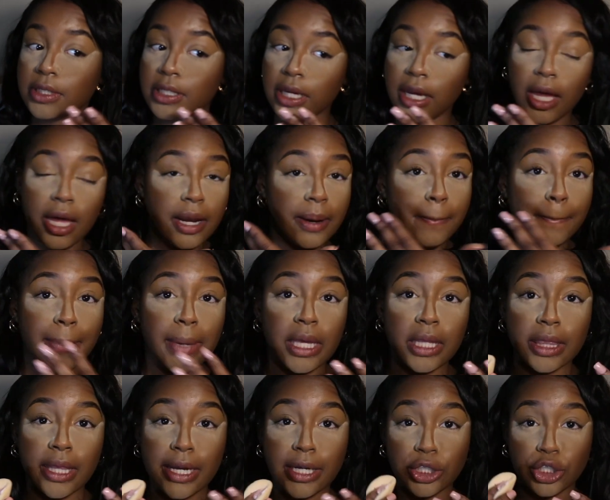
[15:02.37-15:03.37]
to kind of
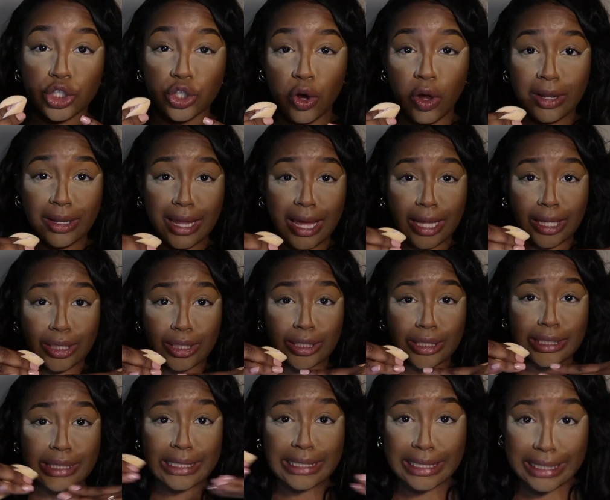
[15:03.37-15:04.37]
make that jawline look
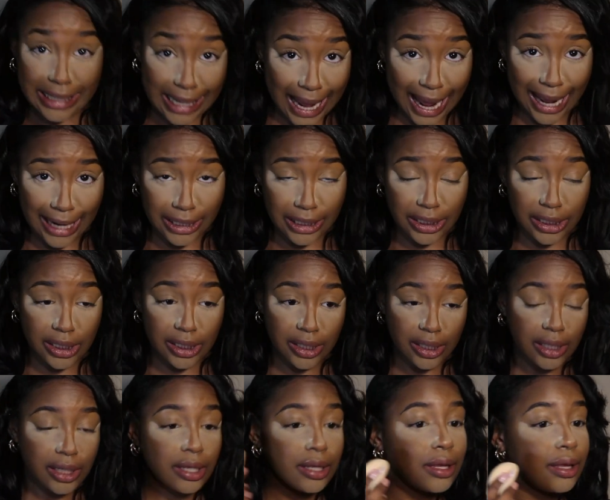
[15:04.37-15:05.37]
snatched,
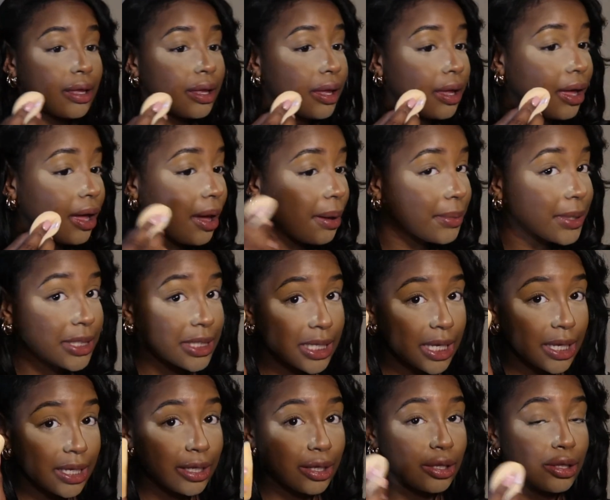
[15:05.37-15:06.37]
I'm gonna
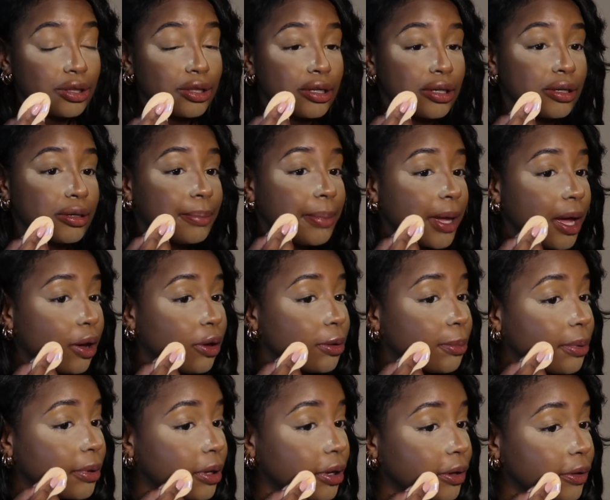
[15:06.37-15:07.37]
take the powder
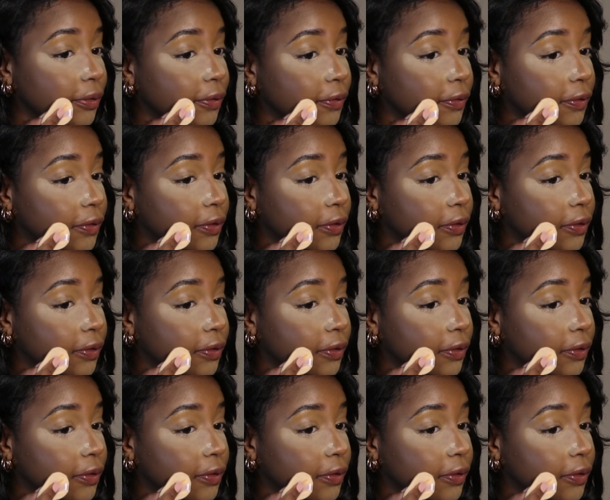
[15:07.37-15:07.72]
puff